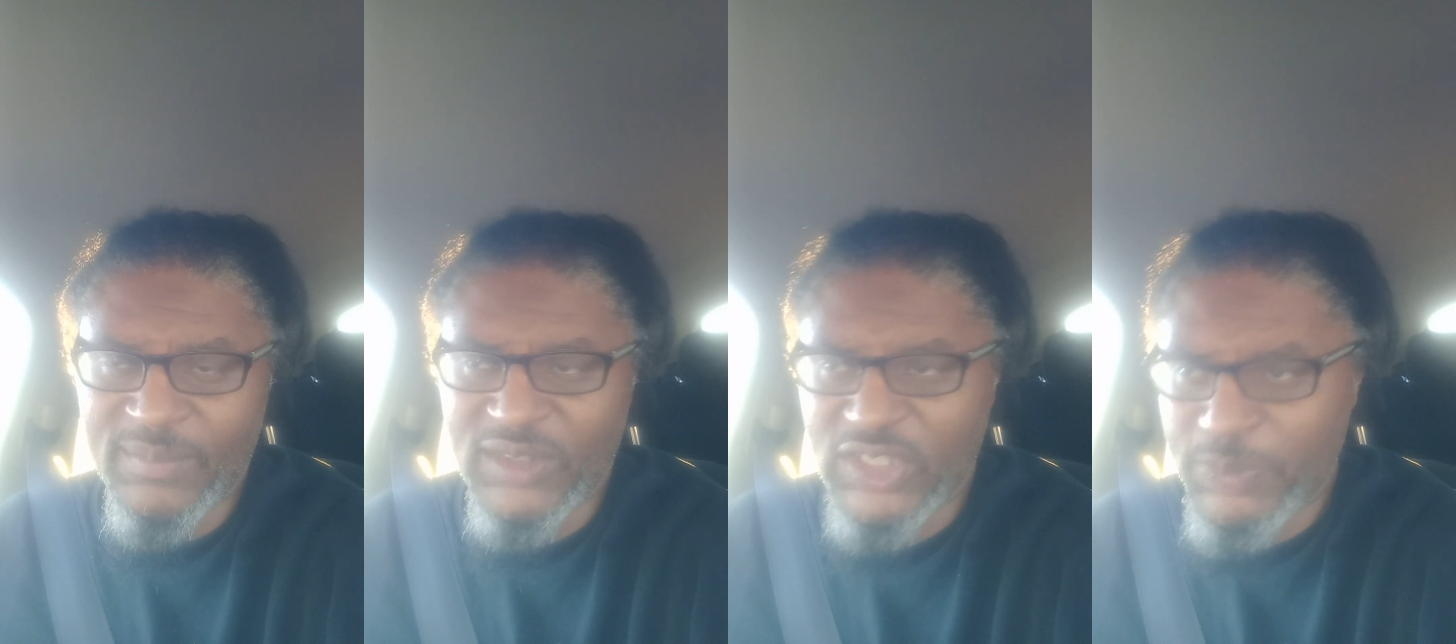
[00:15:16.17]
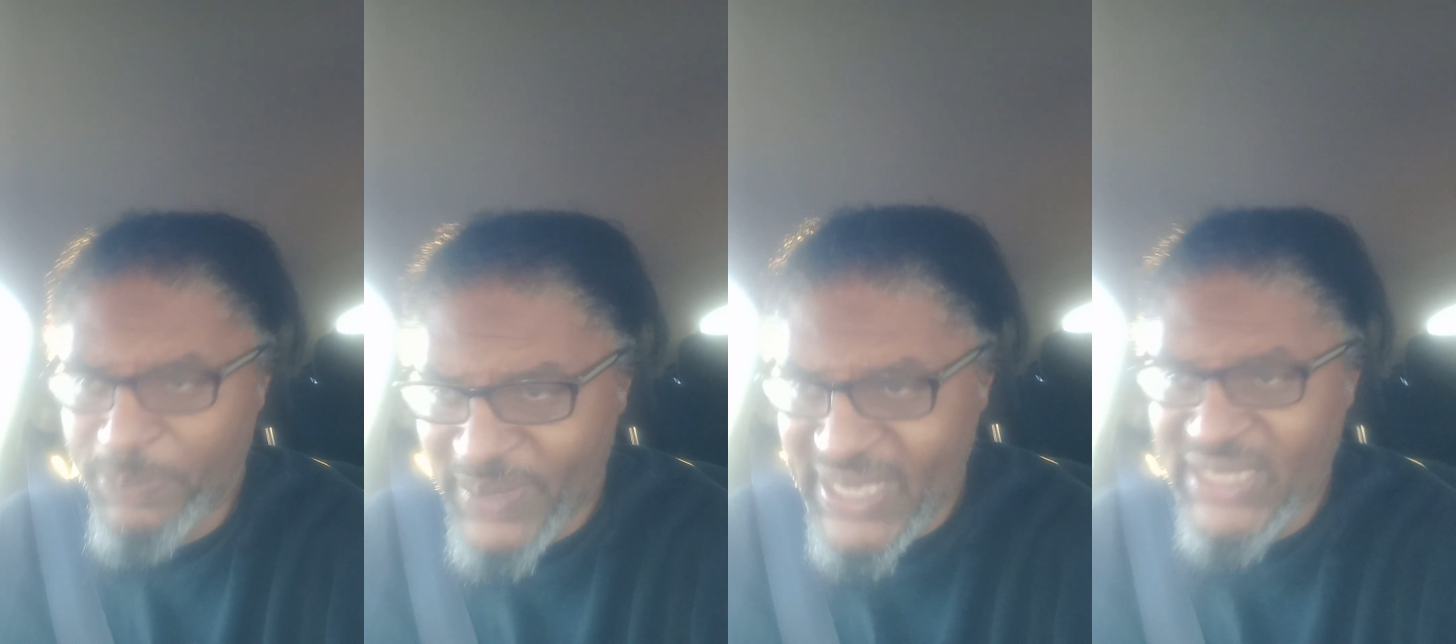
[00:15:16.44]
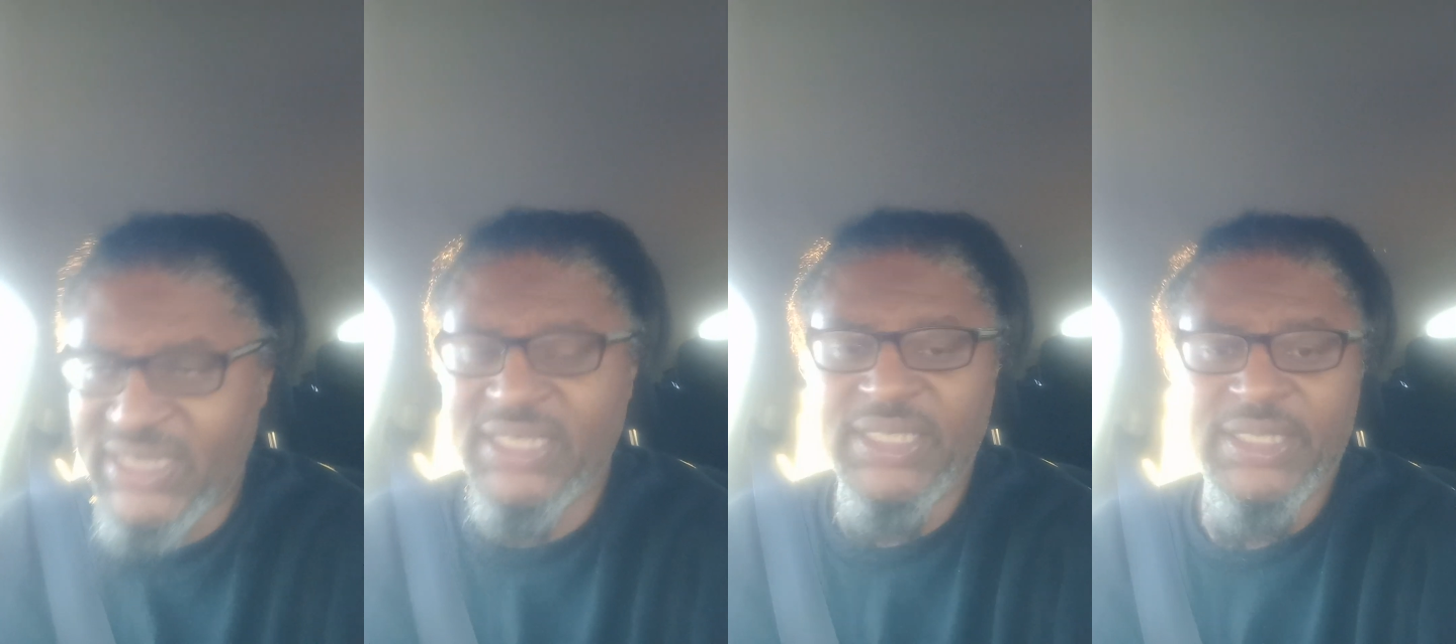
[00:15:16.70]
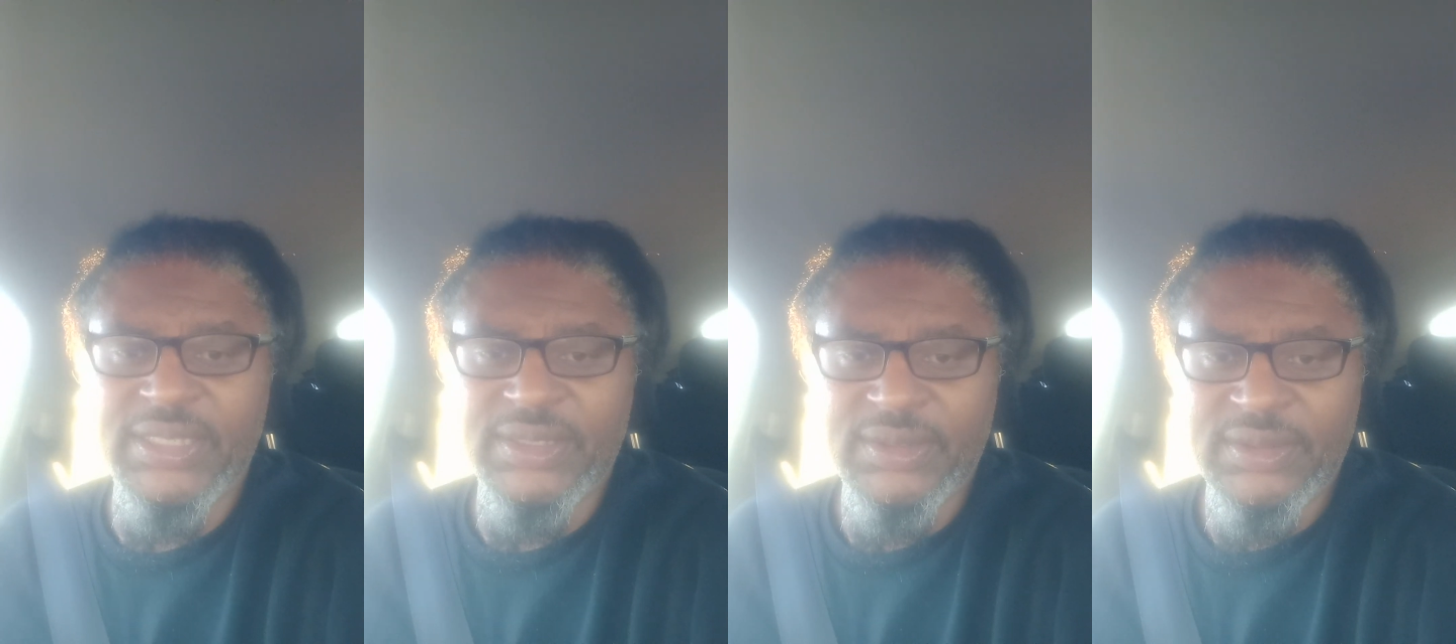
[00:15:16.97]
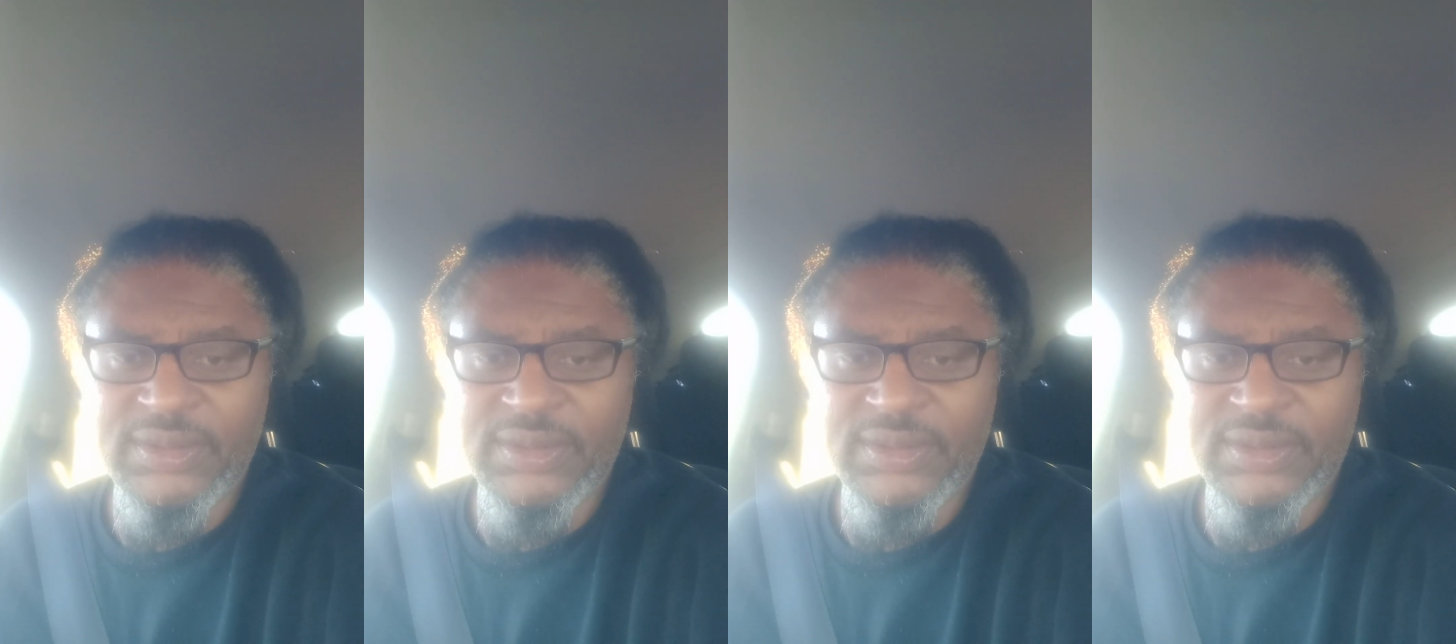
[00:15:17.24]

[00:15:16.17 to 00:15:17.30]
Especially.